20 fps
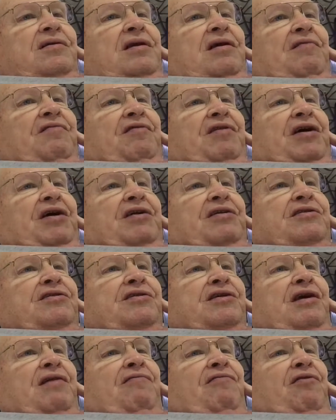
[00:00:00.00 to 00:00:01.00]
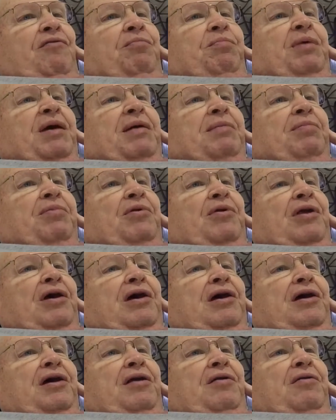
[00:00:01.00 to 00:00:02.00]
I've had several people. I
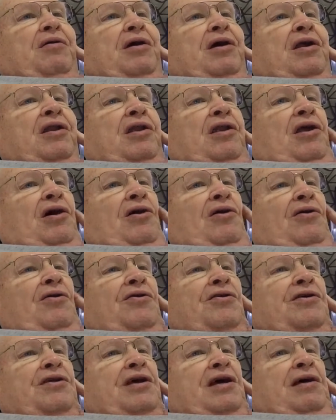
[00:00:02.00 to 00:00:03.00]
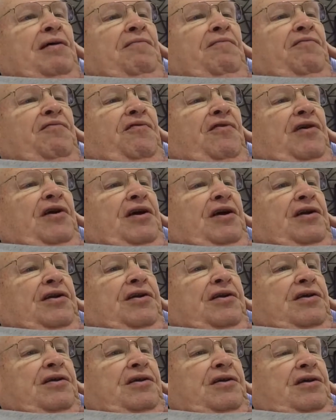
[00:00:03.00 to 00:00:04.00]
had a long-time
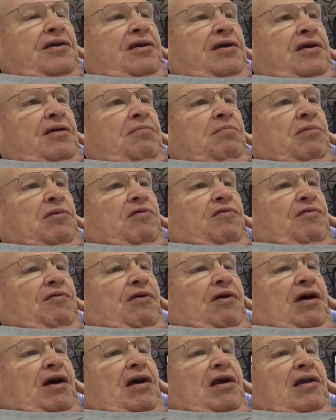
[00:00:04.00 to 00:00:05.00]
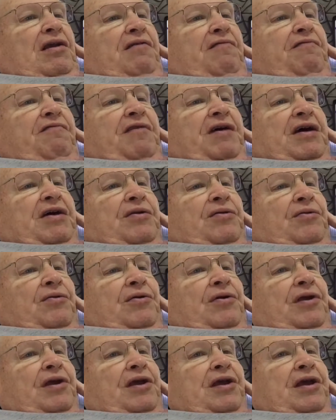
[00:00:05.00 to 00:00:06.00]
friend before I left Van
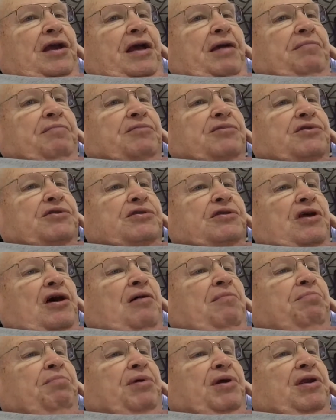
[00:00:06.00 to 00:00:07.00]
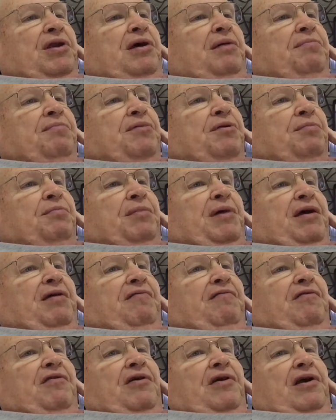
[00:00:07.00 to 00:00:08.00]
Horn. He came stomping up to me
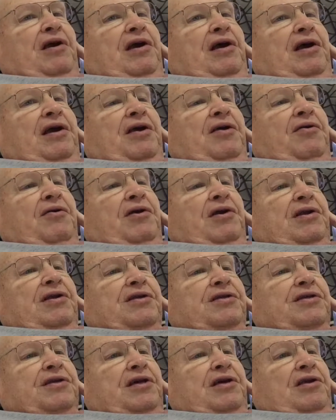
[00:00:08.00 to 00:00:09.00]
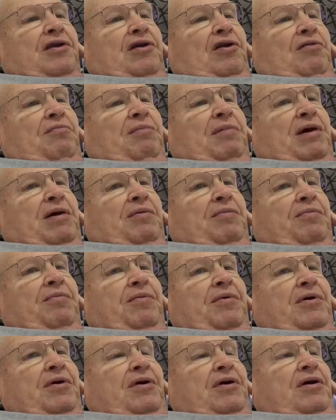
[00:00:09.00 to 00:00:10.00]
very angry and said, all my
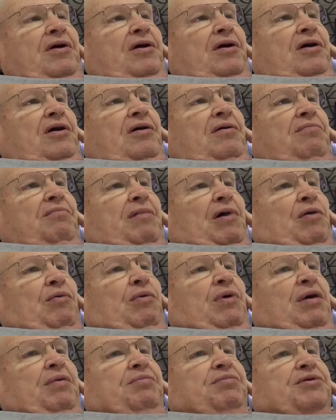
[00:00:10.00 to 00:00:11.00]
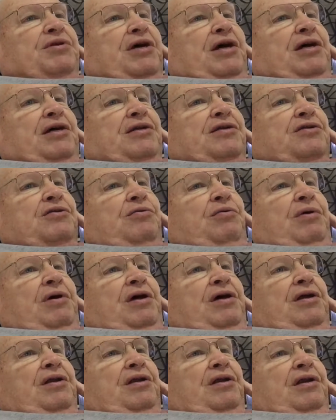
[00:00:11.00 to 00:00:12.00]
websites
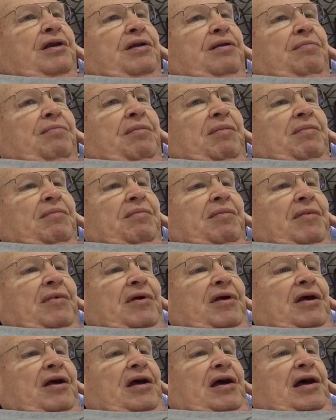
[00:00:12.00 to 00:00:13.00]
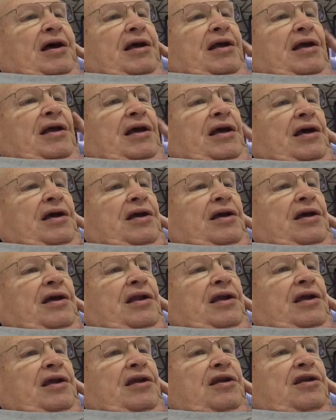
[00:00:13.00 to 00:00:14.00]
quit and I can't
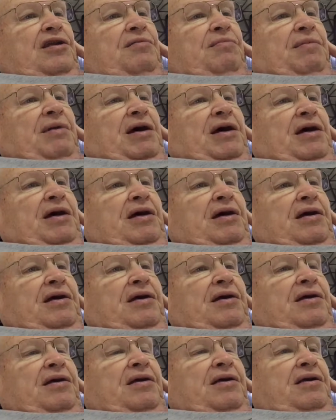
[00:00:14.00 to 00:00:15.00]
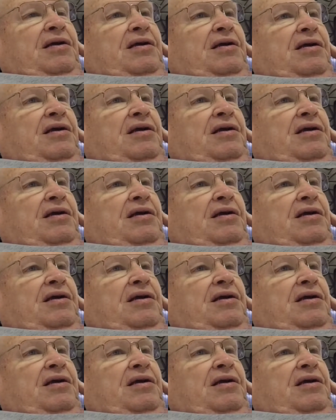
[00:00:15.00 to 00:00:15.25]
get into my